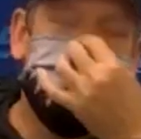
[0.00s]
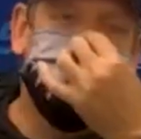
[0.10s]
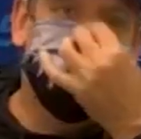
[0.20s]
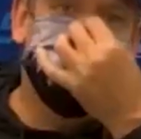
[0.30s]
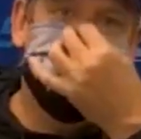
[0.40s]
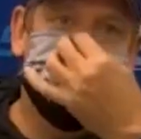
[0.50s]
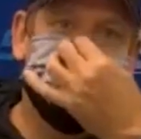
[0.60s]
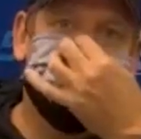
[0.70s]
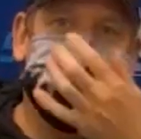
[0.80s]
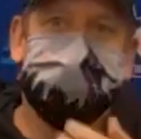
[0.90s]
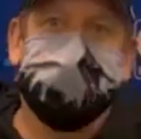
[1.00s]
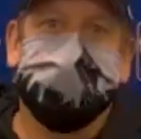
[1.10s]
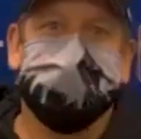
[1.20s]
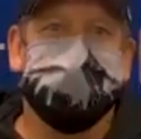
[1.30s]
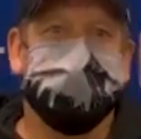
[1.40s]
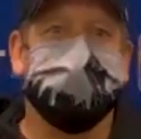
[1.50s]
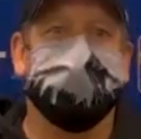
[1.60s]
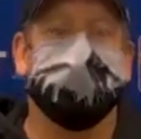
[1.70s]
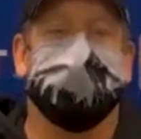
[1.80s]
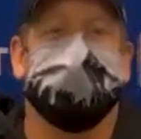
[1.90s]
right now on some level? Yeah, good,
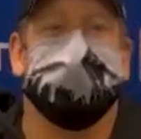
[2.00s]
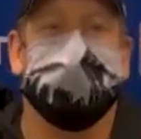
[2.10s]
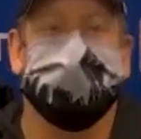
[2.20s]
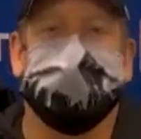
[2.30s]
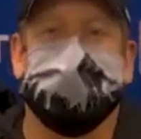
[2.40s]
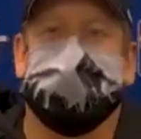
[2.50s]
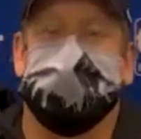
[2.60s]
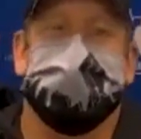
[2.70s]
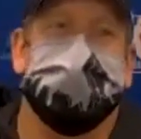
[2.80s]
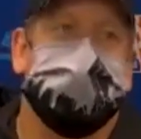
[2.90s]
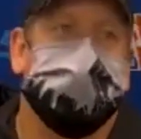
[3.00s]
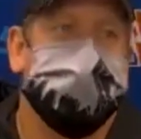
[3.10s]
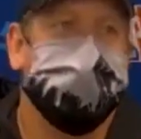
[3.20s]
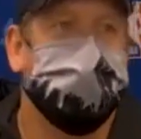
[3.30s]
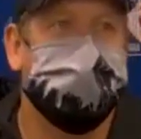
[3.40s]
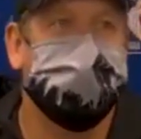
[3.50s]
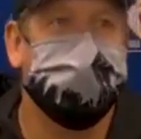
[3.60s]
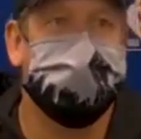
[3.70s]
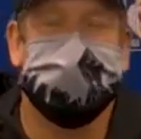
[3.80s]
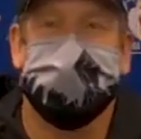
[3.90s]
good one, Tim. I think that it's probably
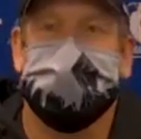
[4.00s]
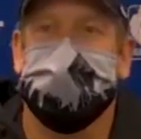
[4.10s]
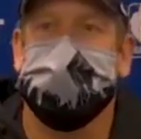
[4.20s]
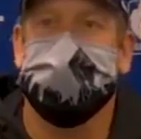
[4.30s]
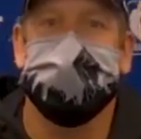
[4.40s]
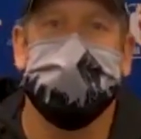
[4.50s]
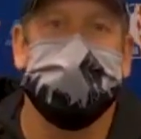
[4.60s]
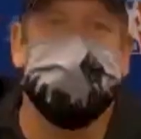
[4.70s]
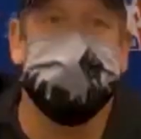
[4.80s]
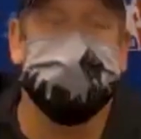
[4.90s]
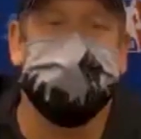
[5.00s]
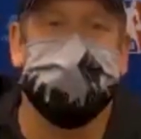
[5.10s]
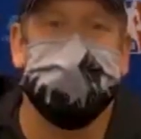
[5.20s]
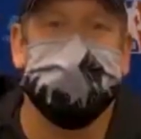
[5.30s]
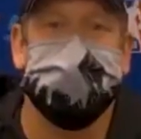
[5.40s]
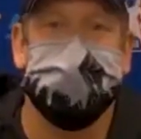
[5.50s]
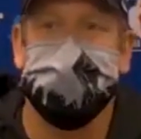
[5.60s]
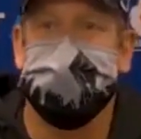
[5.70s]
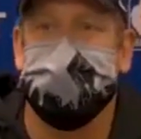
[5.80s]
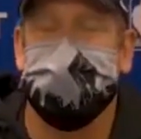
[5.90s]
somewhere in the middle. I mean, my sense
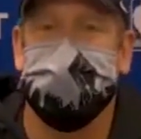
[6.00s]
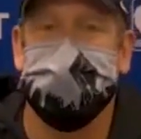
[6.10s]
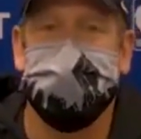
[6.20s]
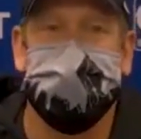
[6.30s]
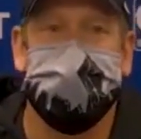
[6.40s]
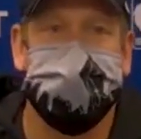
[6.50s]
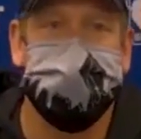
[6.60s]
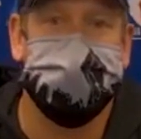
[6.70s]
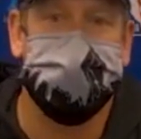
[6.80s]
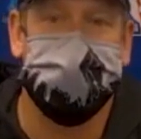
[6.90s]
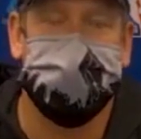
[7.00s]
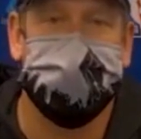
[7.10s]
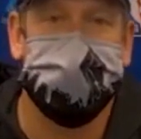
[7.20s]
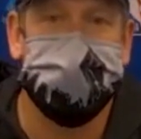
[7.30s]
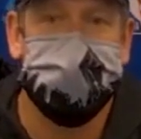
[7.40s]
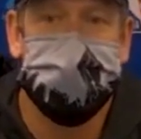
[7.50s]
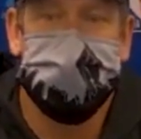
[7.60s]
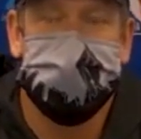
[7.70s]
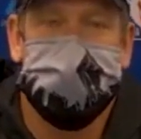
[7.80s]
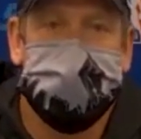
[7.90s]
from watching yesterday was
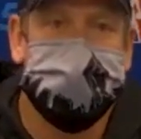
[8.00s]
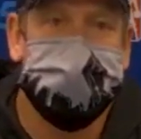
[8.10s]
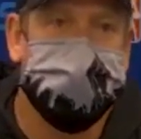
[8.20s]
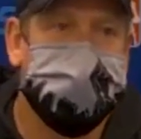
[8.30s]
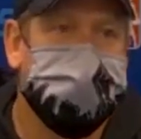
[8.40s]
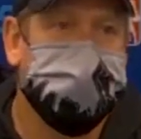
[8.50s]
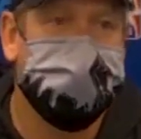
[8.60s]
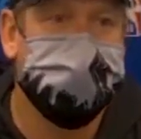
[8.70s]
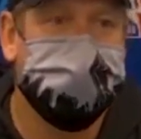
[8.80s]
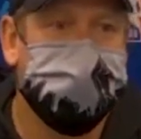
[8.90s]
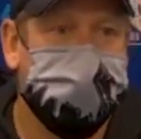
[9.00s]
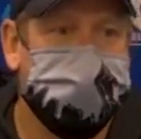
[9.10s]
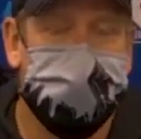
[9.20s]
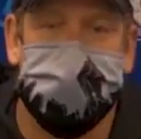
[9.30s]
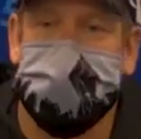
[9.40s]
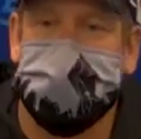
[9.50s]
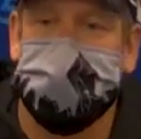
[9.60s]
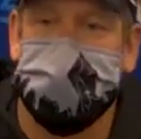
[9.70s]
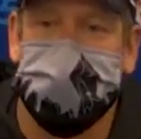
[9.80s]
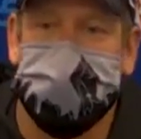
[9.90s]
it took uh, teams a while to
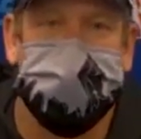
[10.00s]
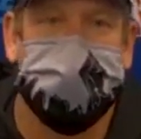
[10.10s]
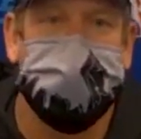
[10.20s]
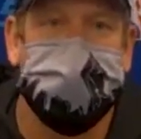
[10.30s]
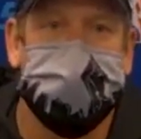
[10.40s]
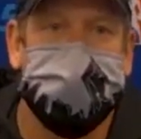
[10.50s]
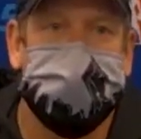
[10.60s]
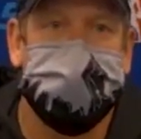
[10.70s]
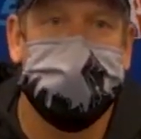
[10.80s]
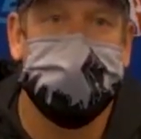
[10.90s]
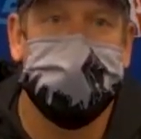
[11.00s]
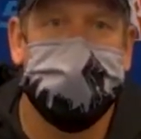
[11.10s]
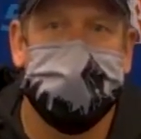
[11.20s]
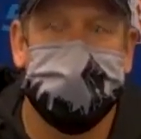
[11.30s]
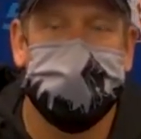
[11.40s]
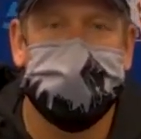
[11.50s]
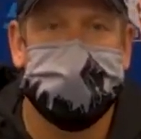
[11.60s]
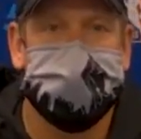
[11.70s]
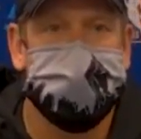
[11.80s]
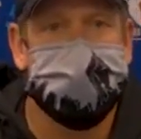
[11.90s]
get going. Um,
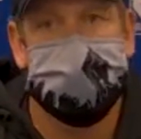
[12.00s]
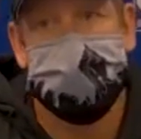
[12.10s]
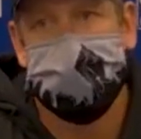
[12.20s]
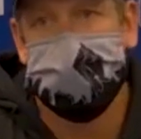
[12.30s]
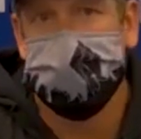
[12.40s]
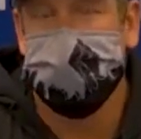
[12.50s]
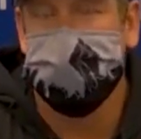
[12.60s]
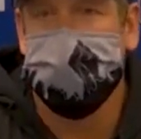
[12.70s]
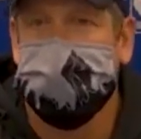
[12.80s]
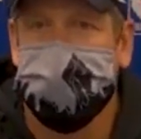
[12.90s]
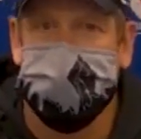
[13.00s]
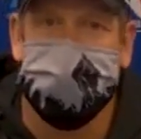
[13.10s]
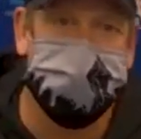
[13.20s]
you know, I think they were